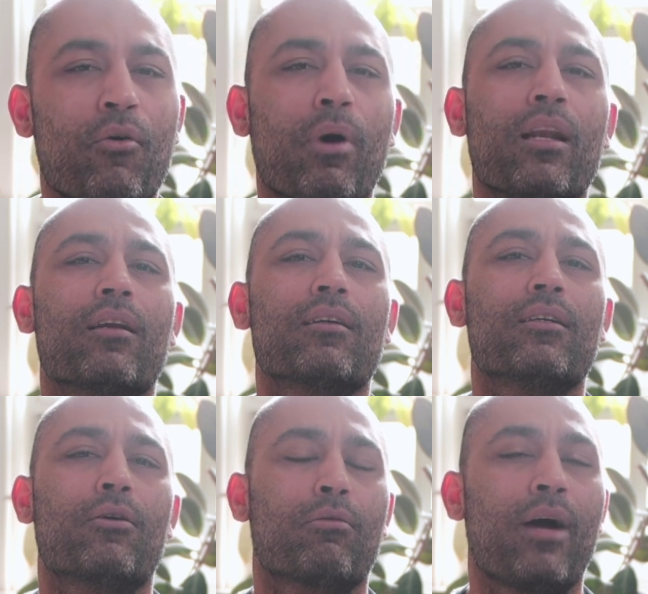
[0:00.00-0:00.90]
When
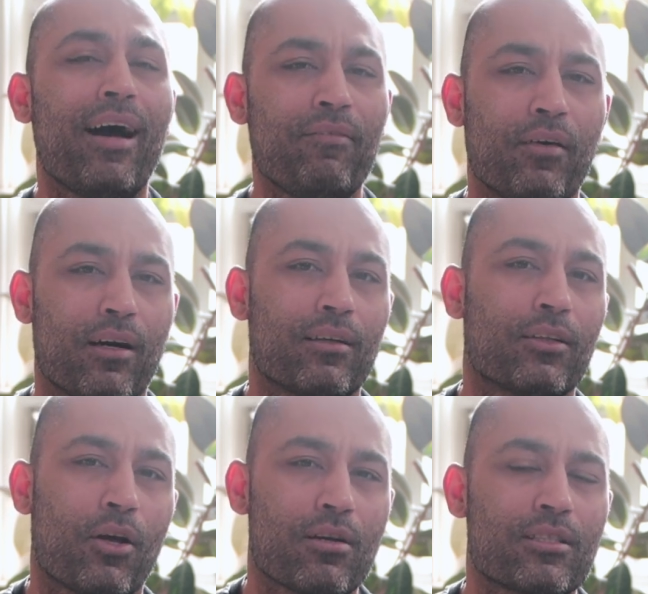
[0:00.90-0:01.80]
Rapha
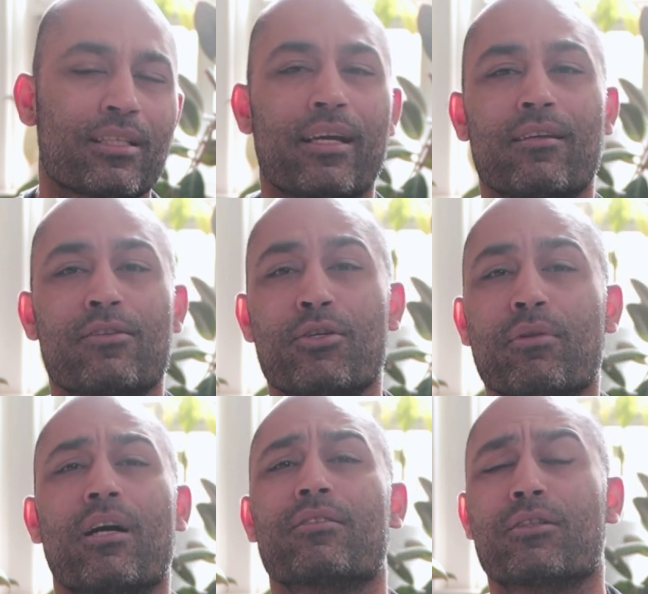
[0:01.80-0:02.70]
launched in
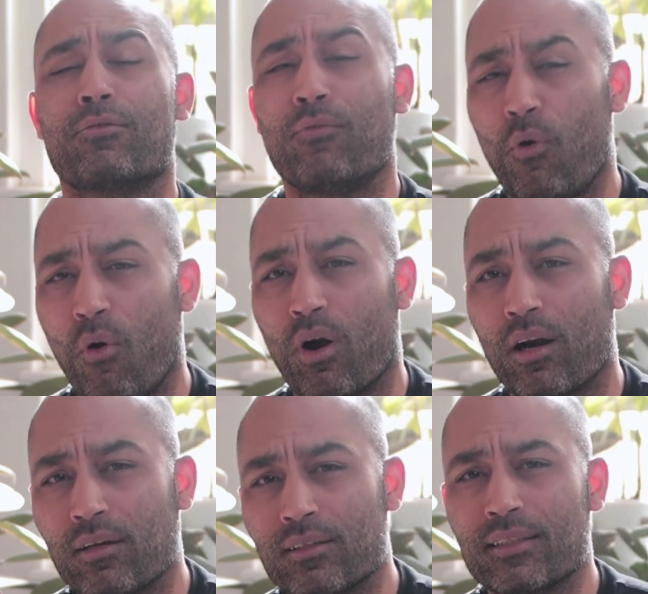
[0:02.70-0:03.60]

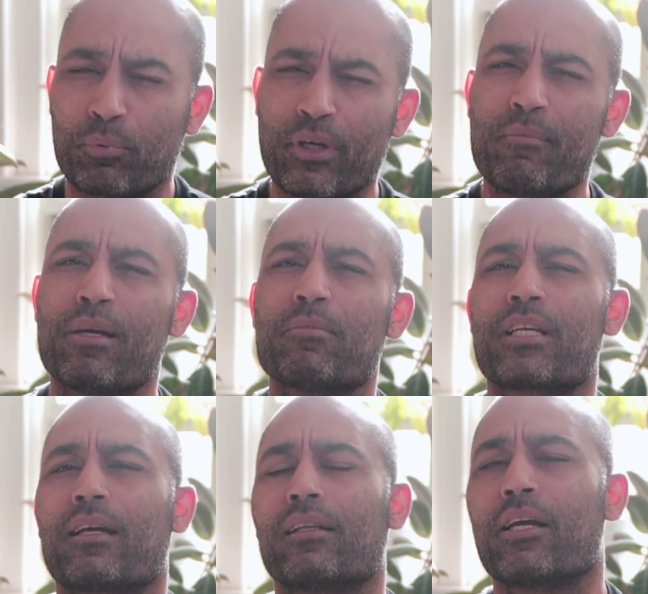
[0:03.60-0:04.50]
2004, premium
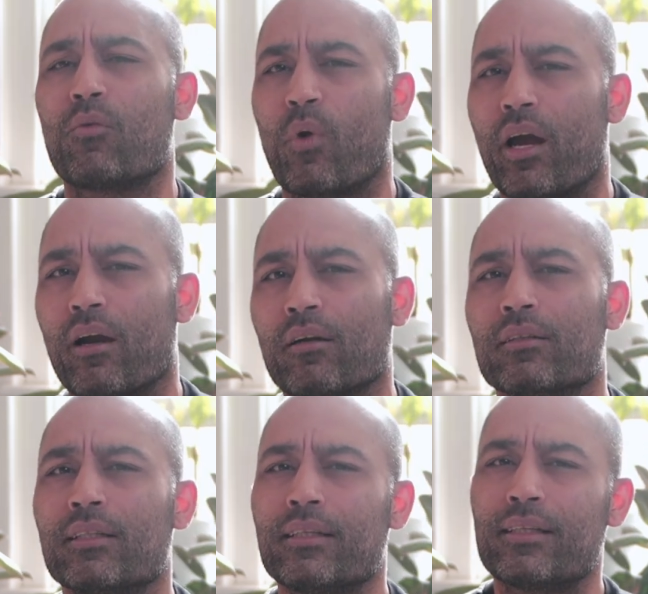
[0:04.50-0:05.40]
cycling
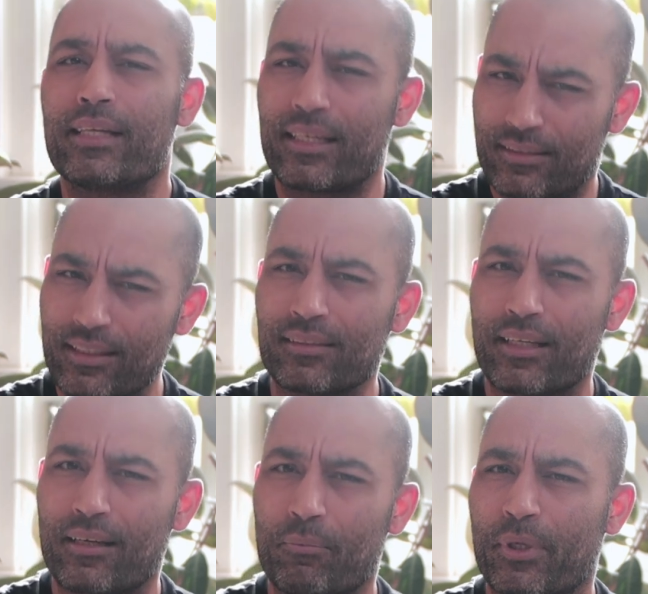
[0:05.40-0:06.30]
wear
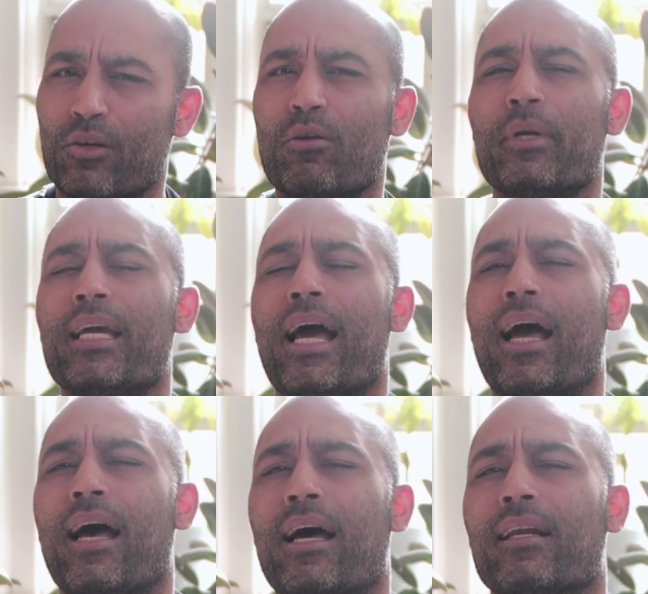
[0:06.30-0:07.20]
existed, but nobody
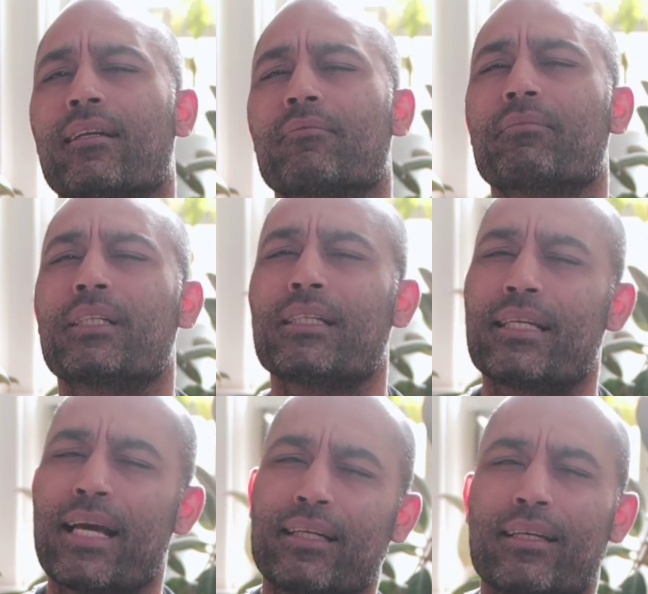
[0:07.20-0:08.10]
had
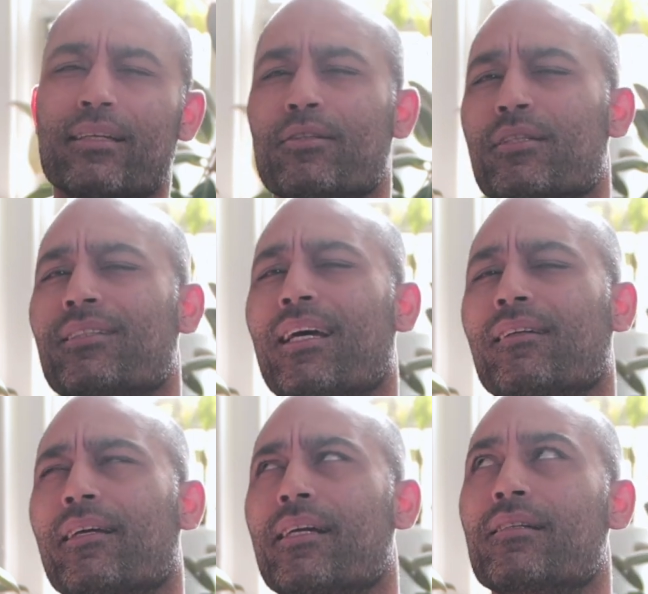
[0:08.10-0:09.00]
connected it to
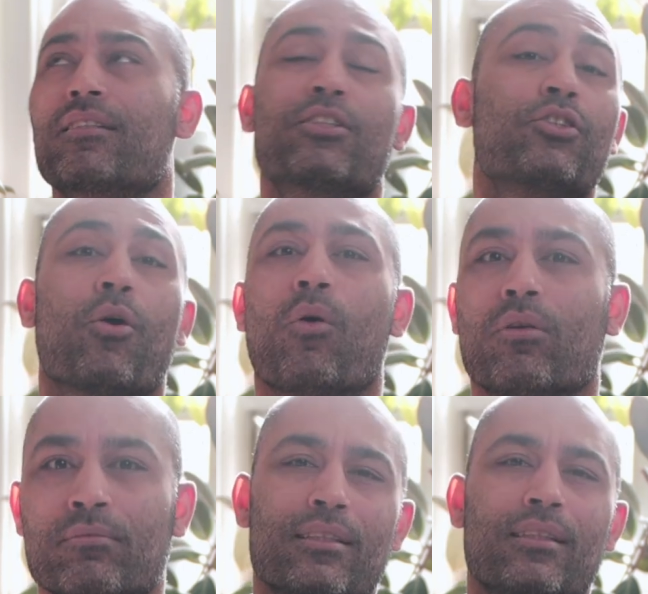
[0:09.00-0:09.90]
cycling's
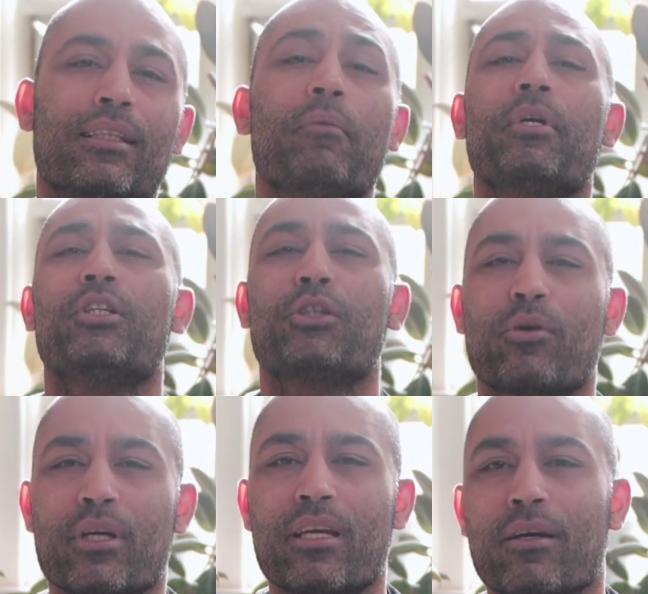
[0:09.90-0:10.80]
soul. Let me
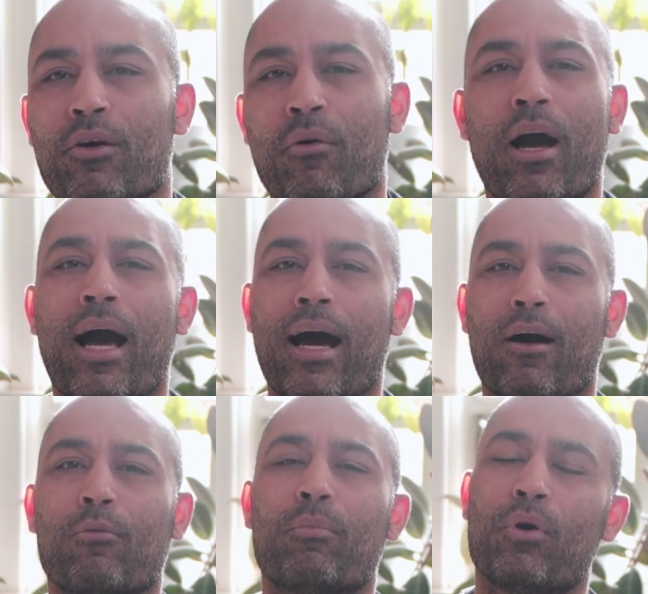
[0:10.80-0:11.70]
show you
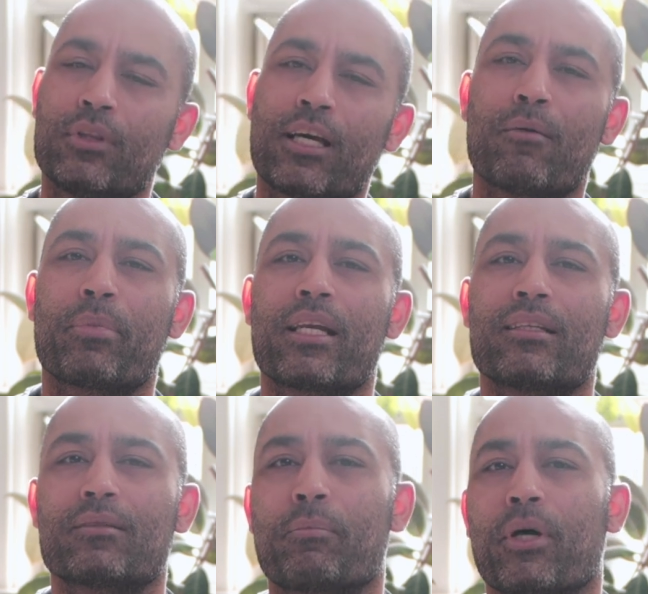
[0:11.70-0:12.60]
how both
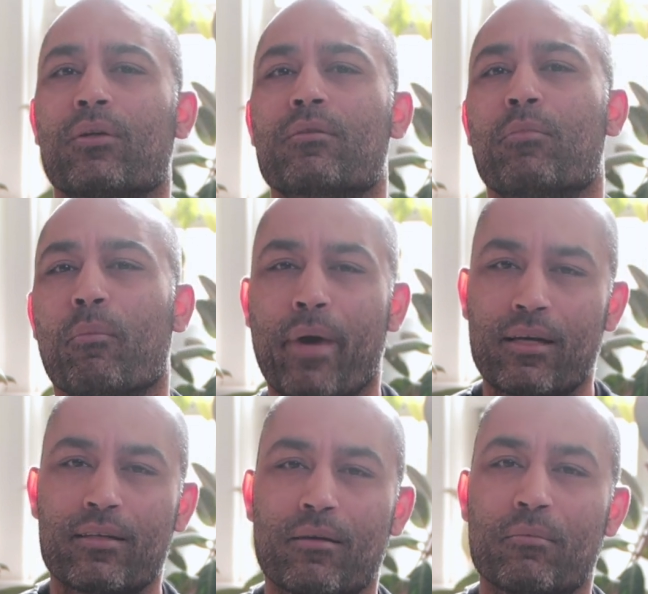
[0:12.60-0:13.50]
companies built
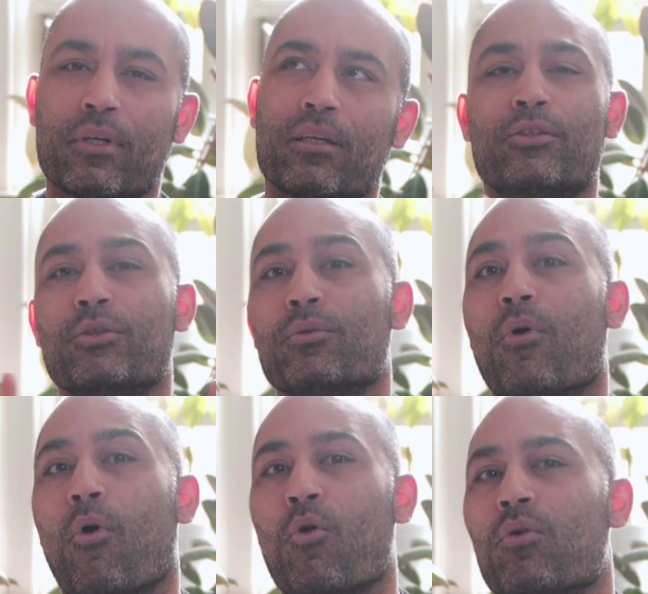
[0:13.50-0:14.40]
momentum to
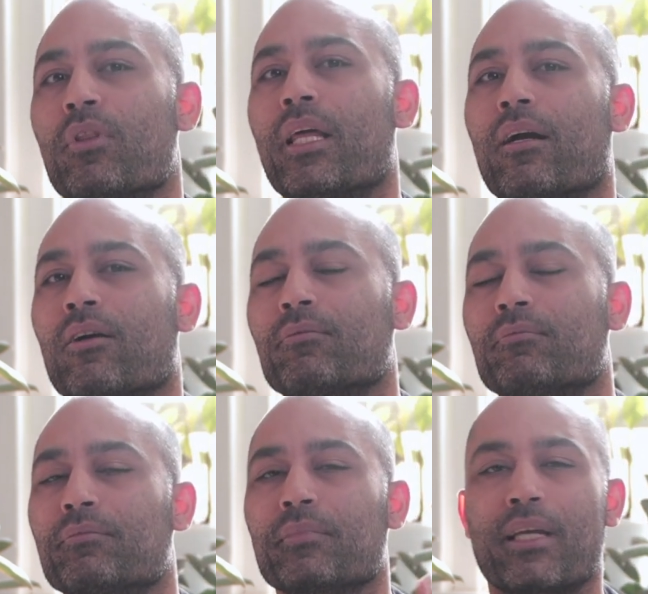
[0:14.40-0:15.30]
own their
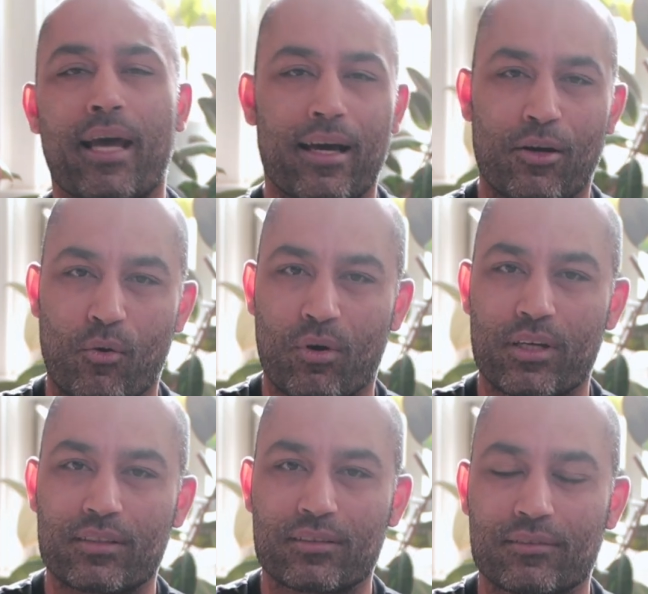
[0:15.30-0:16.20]

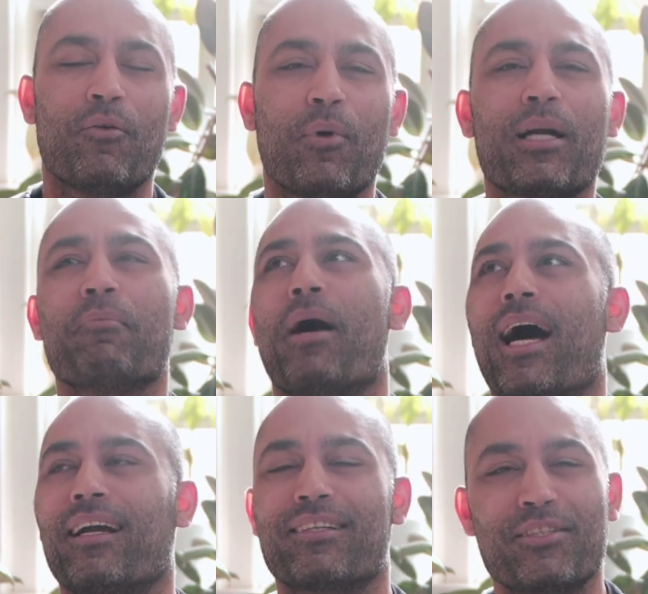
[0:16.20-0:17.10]
categories. Welcome
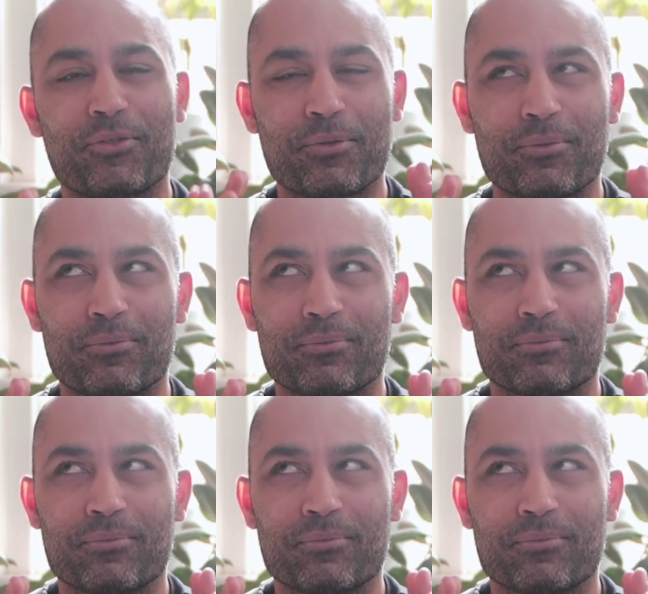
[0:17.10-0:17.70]
back to